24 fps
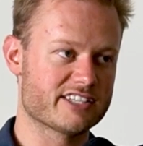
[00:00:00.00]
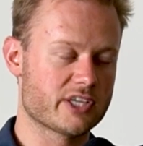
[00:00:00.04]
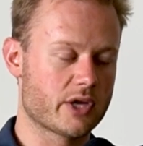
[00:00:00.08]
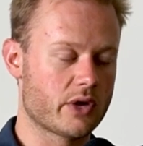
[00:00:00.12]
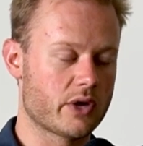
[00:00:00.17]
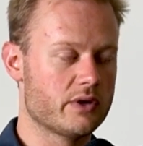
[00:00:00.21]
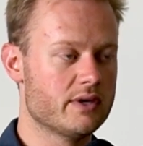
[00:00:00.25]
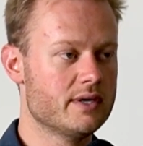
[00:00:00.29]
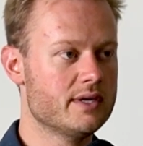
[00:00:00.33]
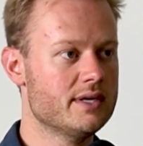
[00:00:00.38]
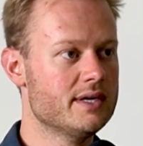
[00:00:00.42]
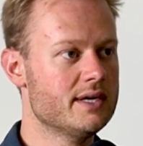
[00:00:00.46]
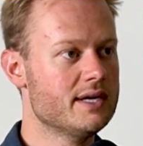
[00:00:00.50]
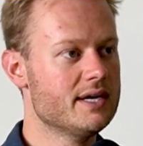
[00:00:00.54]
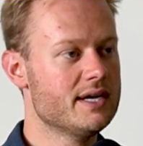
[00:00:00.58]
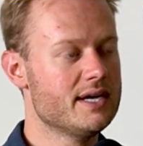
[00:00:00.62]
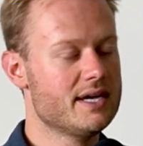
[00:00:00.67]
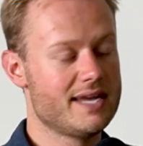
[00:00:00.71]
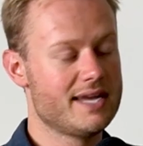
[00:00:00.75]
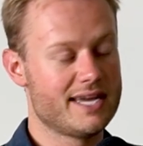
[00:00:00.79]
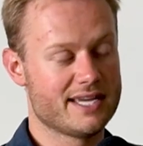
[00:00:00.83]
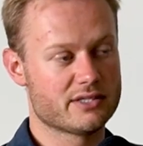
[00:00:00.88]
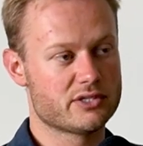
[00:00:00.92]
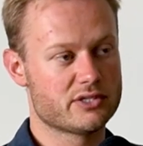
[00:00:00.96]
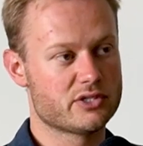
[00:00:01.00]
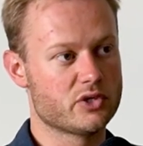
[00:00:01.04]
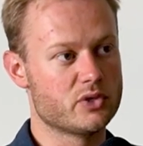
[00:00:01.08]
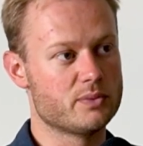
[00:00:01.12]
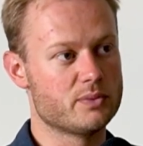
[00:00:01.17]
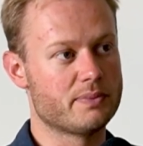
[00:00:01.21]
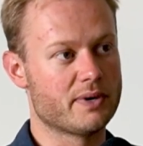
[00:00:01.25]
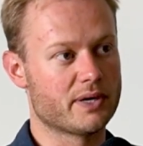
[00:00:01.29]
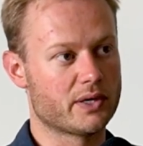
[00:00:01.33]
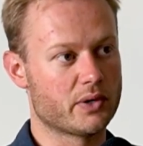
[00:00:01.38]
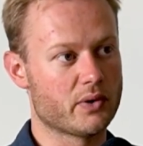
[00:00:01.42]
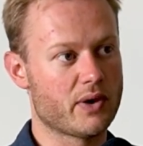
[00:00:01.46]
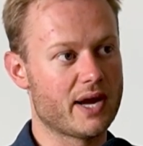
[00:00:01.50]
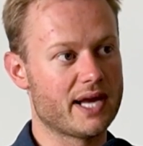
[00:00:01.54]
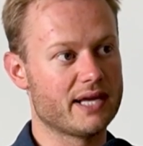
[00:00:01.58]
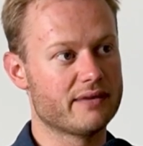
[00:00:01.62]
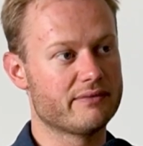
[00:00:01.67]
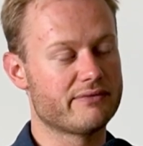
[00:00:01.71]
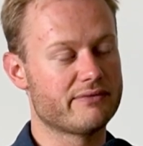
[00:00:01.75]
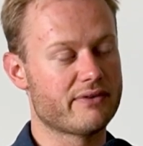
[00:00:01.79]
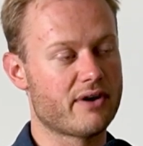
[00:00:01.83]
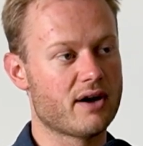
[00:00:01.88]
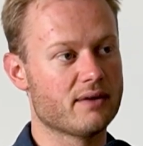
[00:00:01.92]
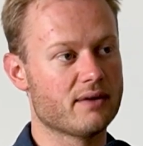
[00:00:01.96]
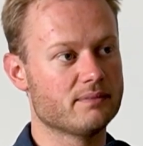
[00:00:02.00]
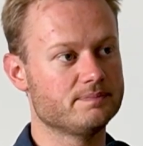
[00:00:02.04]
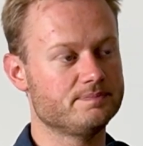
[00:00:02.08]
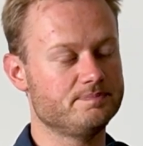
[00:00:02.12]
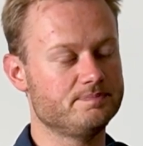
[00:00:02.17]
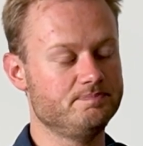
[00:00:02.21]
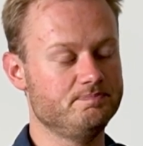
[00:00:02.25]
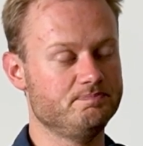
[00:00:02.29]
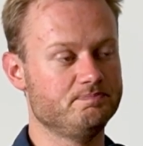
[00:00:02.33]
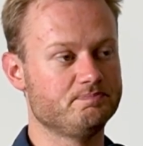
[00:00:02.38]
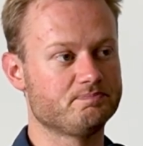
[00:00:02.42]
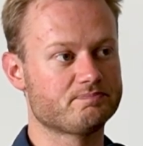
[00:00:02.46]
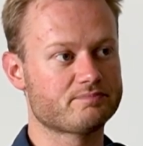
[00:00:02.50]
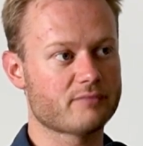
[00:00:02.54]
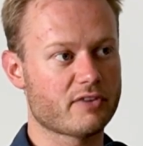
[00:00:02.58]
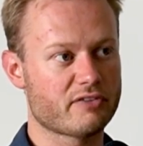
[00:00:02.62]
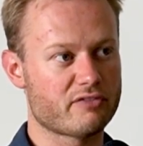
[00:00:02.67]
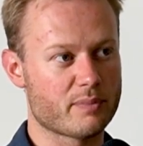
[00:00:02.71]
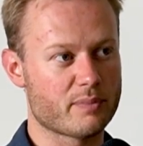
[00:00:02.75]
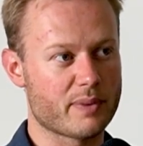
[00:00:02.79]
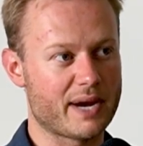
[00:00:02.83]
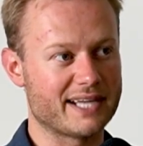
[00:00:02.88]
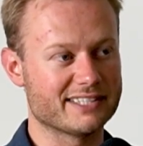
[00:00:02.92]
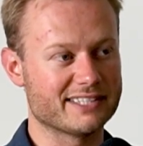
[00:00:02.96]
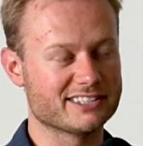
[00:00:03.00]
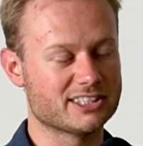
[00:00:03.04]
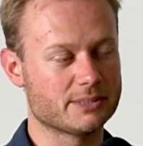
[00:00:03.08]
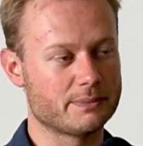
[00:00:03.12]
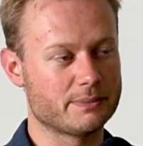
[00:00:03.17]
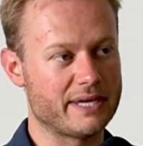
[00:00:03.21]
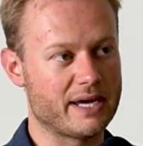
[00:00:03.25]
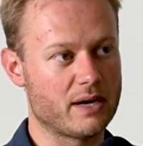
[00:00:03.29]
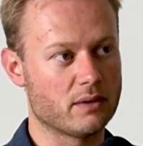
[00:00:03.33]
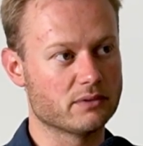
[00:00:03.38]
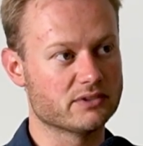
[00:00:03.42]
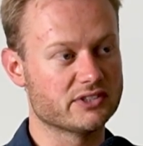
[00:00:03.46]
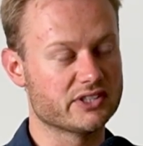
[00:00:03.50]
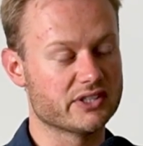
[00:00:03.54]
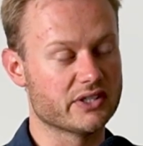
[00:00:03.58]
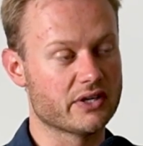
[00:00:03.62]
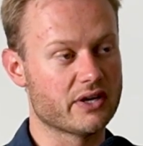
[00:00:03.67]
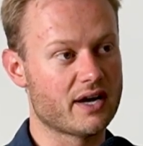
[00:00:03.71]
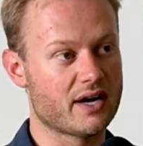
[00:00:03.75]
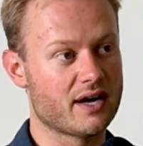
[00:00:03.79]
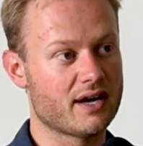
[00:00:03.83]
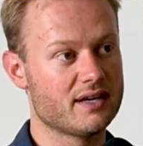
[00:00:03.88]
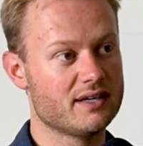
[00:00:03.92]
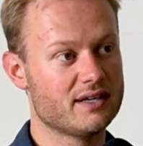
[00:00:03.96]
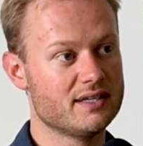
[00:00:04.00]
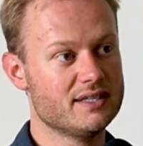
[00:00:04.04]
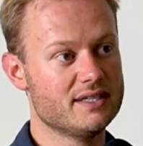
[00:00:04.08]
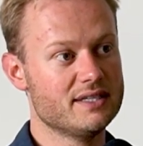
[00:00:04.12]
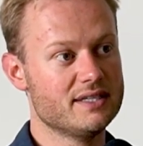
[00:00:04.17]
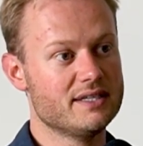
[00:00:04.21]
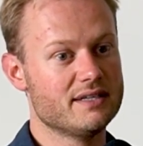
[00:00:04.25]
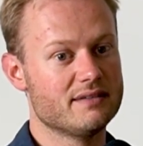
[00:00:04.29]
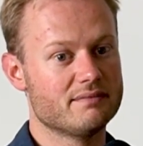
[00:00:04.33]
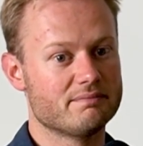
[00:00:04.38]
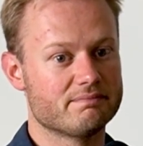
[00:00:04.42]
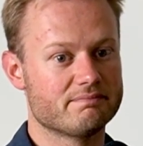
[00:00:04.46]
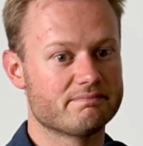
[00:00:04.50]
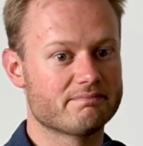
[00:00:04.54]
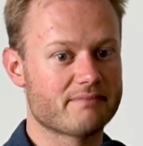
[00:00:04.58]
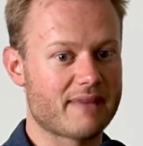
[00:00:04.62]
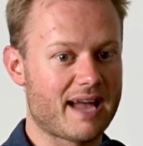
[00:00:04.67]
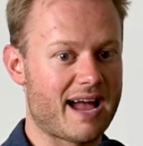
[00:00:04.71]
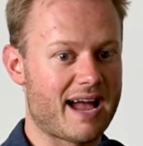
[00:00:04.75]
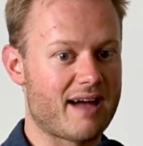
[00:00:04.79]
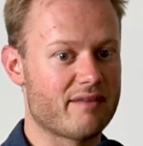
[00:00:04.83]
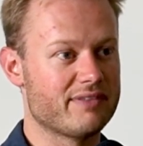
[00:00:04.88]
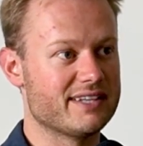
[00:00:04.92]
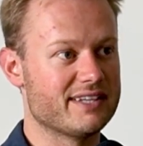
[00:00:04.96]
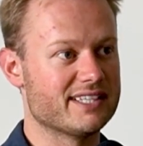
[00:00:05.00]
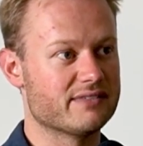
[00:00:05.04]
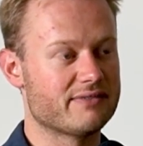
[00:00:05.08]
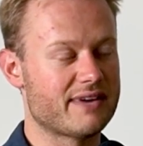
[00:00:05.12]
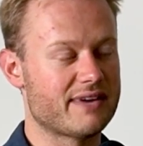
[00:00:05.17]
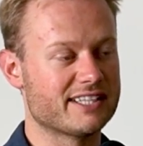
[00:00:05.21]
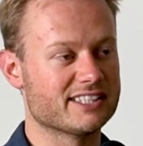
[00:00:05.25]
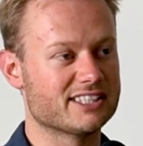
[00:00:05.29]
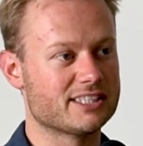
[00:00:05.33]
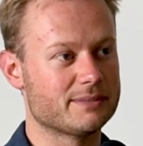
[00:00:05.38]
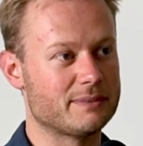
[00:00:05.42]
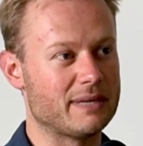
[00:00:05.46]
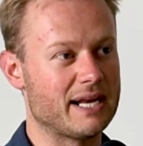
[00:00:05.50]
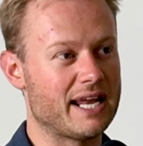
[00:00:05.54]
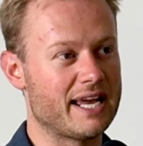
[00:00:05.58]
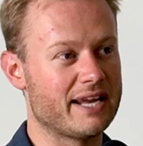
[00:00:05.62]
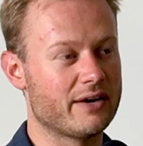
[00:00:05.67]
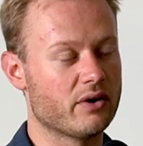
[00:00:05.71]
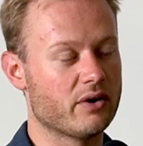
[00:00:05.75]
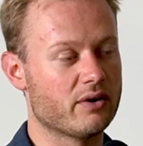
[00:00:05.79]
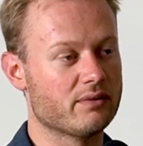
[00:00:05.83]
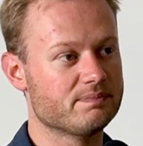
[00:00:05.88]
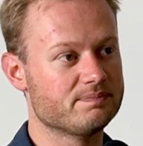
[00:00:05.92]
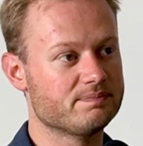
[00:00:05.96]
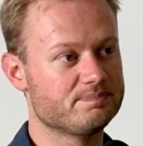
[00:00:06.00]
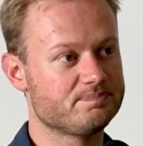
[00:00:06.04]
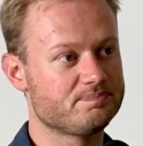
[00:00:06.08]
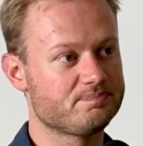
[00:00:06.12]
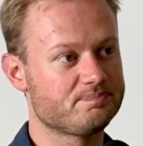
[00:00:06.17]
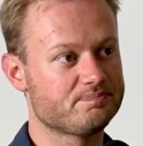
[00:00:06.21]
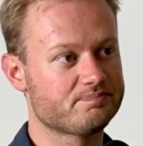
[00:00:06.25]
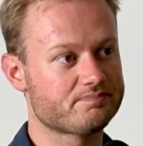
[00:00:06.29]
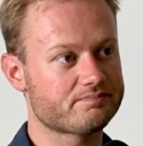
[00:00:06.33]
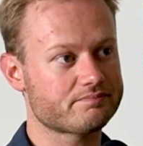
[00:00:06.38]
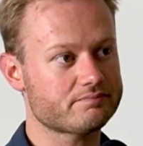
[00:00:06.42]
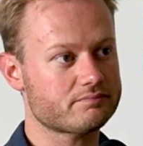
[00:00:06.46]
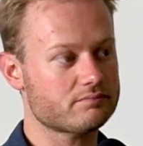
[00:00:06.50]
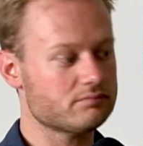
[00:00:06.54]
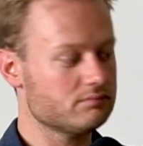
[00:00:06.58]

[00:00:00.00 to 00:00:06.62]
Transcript: So it's super great for brands to be able to have these events to be laid on.